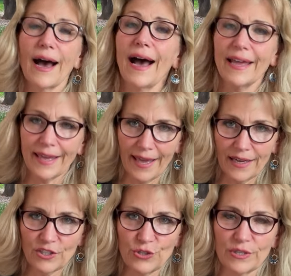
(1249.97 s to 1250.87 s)
I
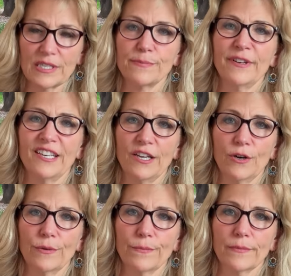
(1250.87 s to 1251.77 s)
can do this video.
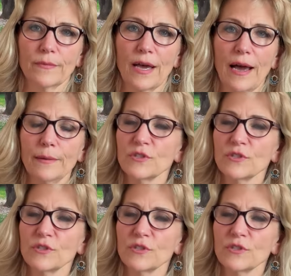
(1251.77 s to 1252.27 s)
I'm